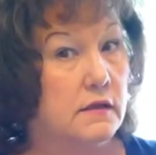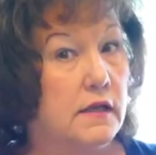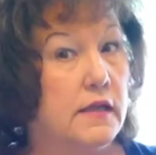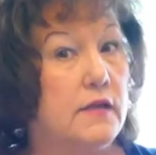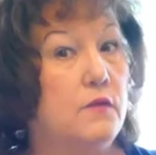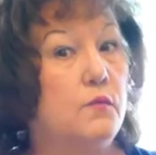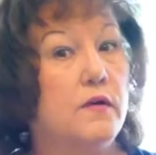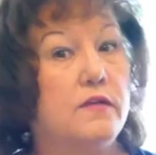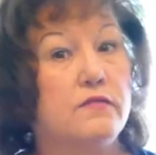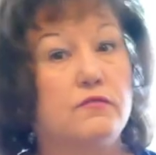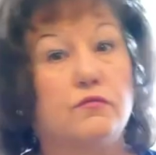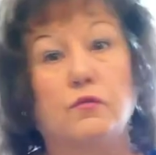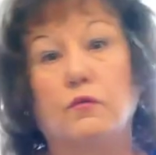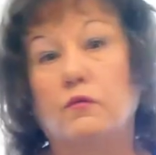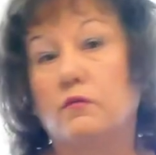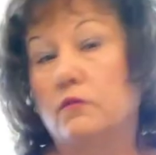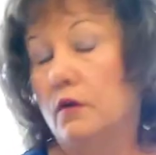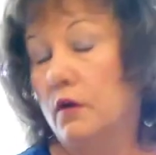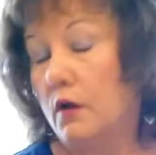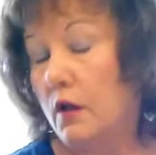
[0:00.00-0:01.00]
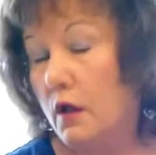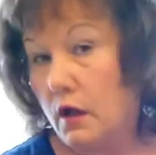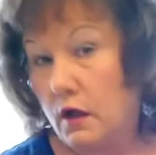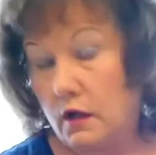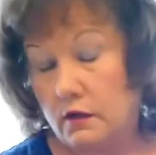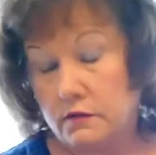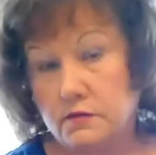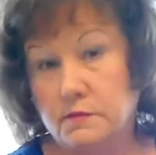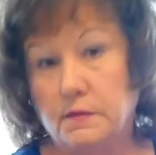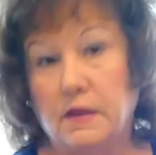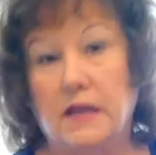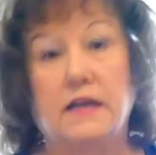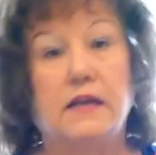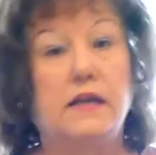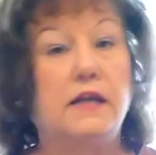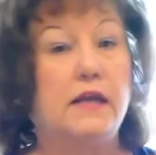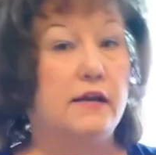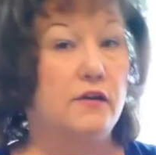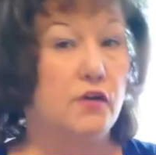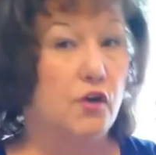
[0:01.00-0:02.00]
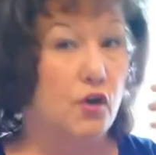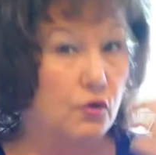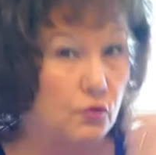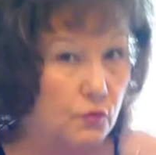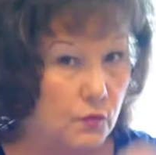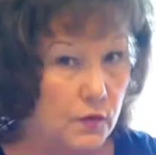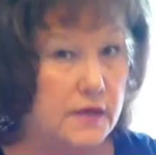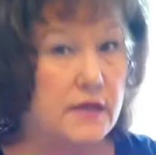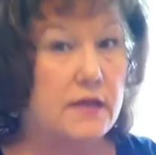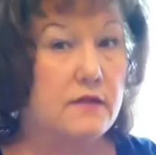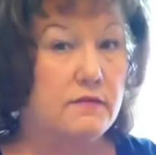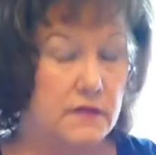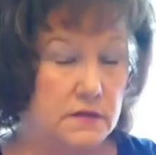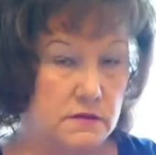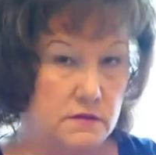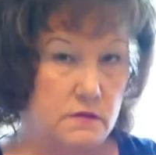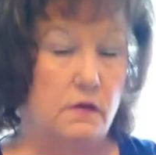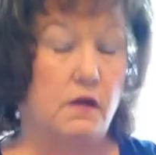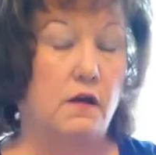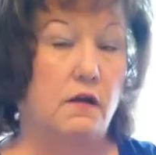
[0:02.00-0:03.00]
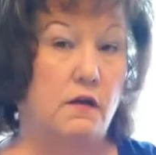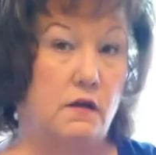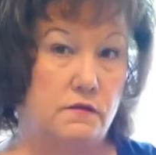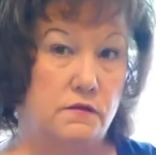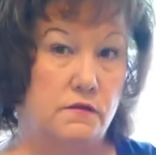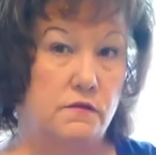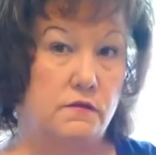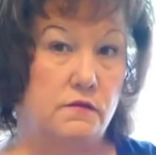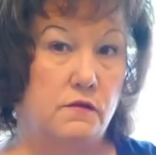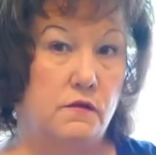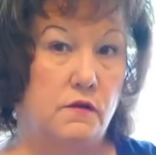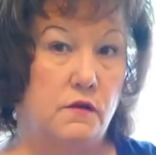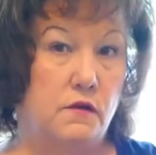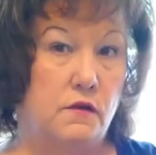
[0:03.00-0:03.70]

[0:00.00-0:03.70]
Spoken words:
He went through loss, and he had to grieve his loss